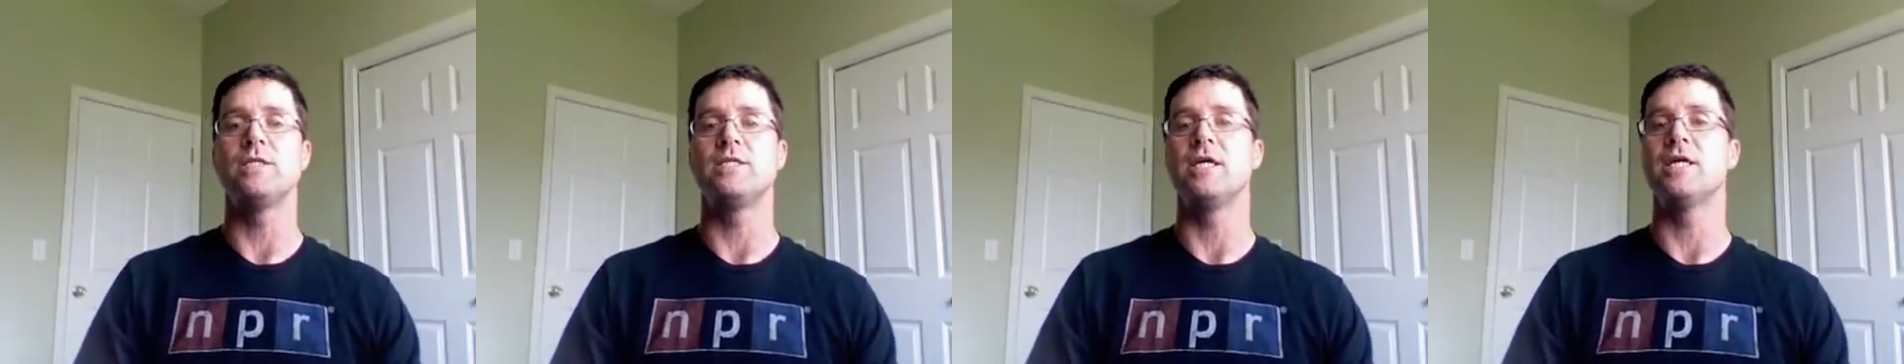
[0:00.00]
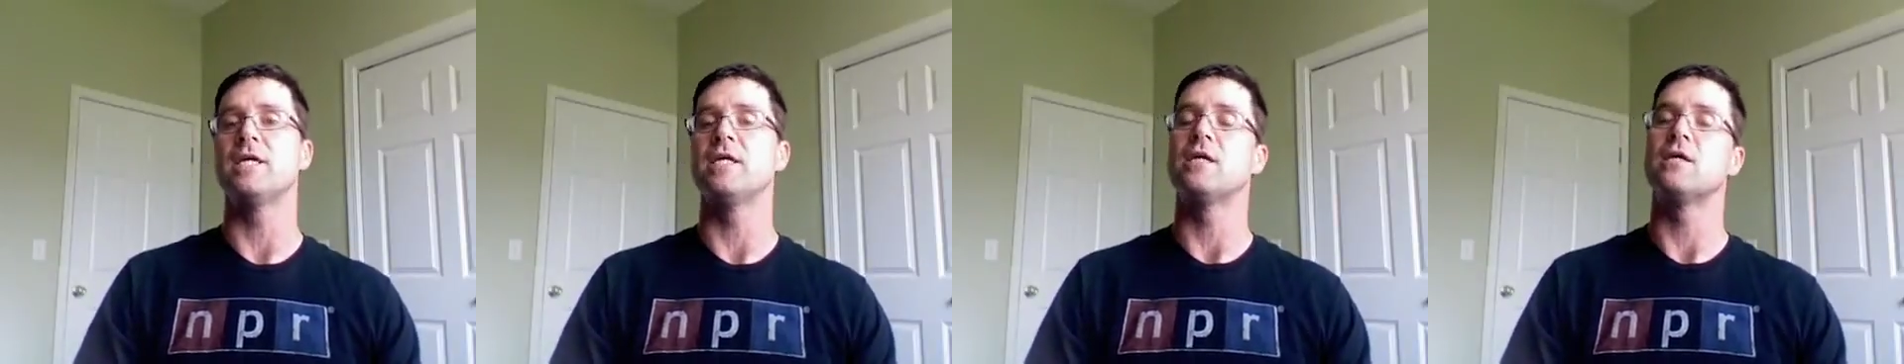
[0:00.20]

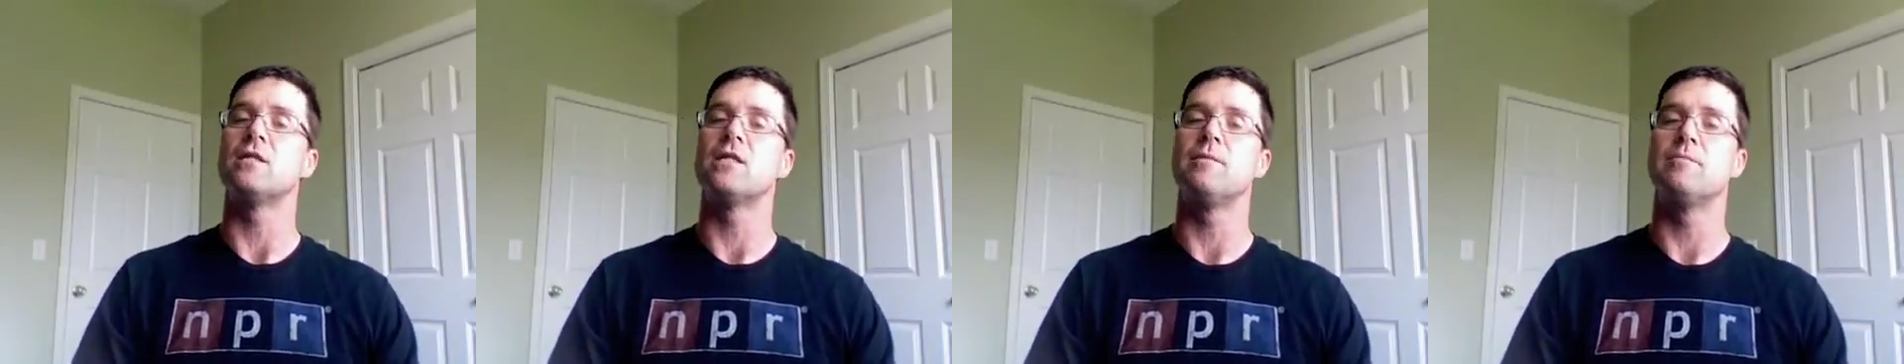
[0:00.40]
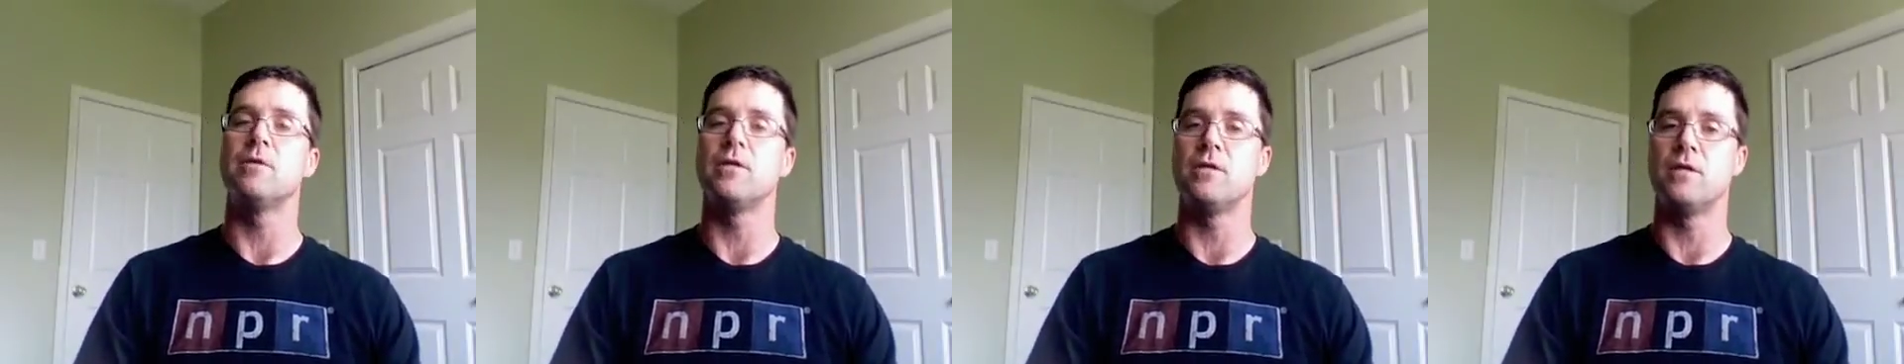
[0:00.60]
taking a
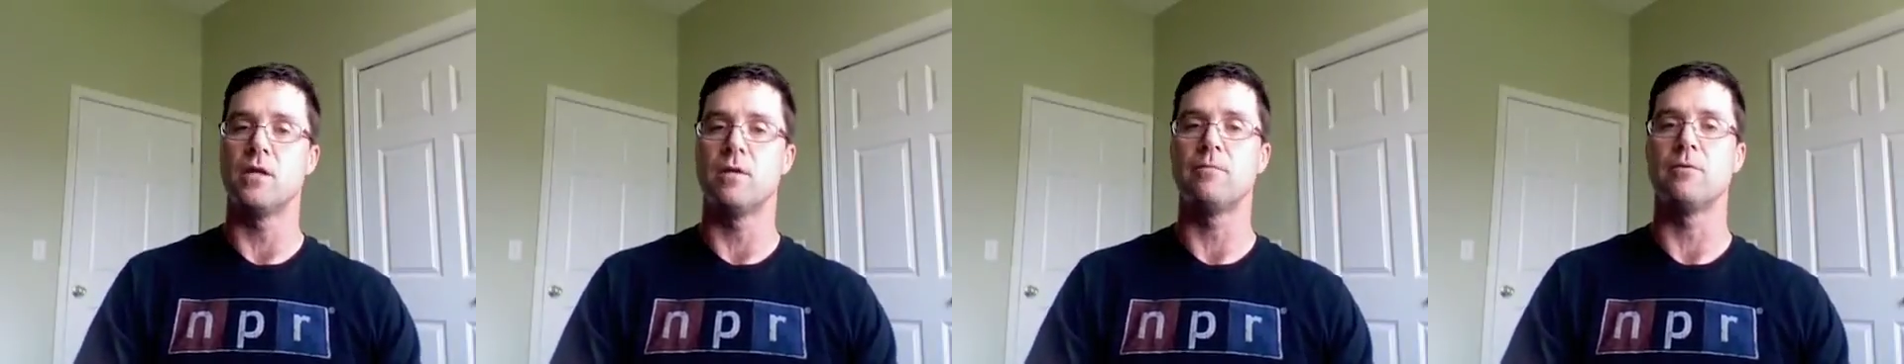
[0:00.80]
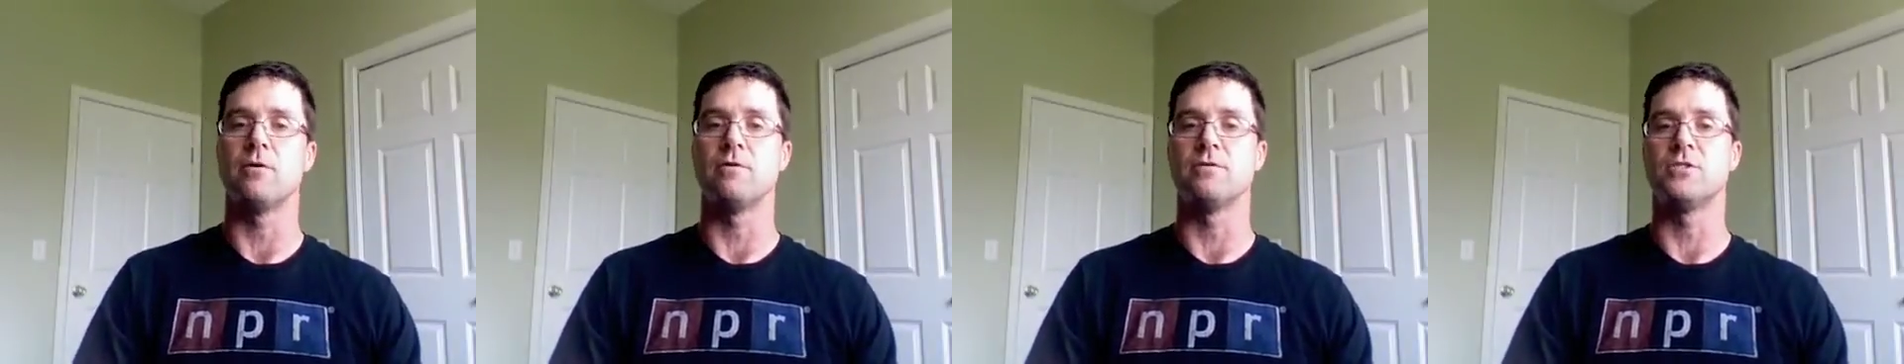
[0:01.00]
limited
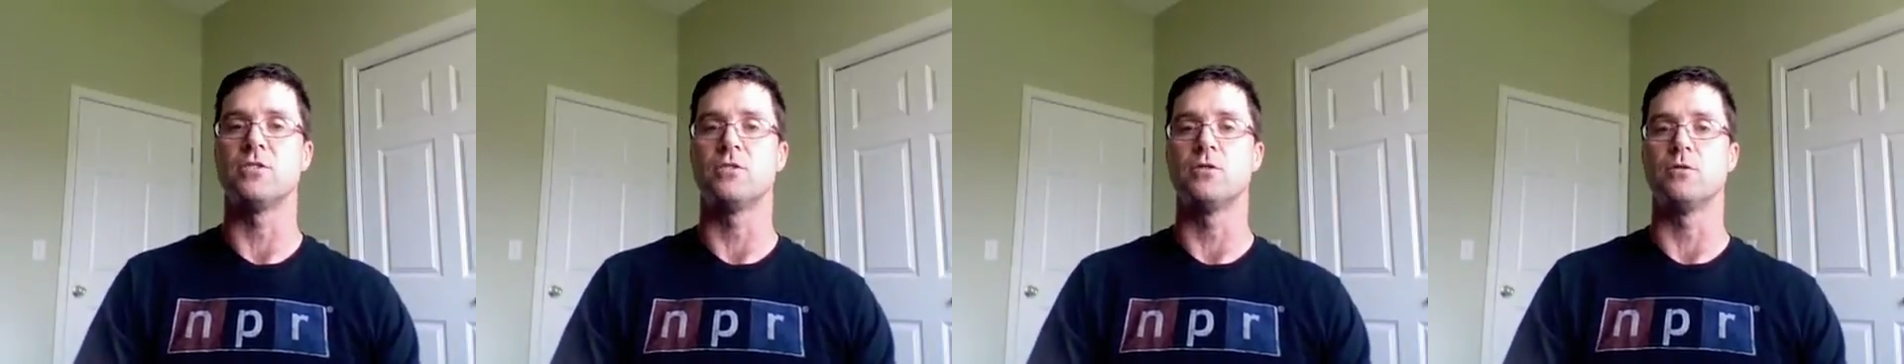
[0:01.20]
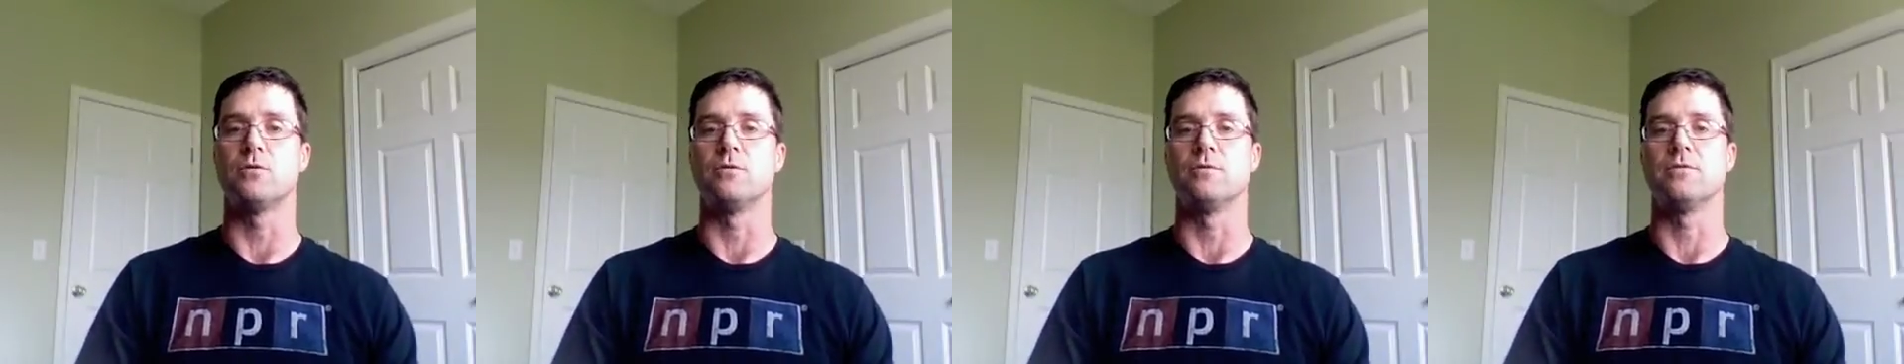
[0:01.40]
number of
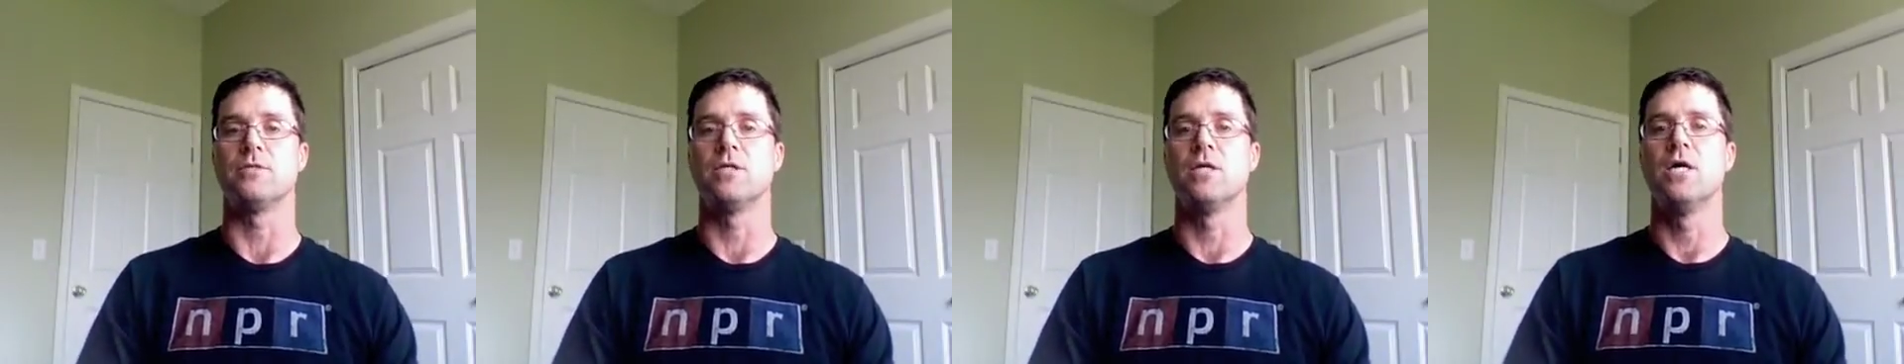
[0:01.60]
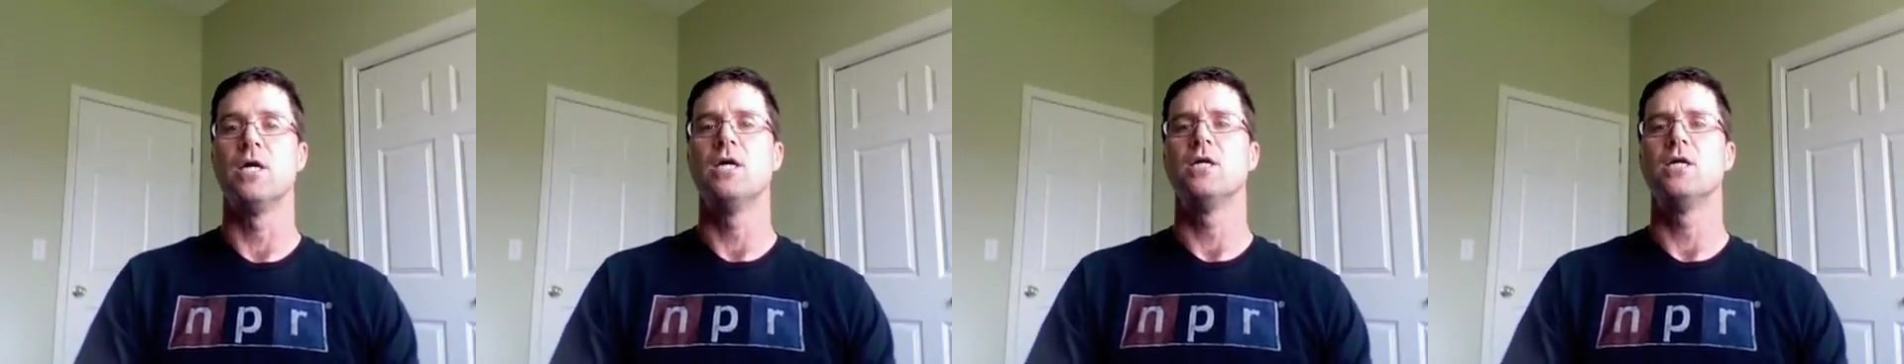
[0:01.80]
students,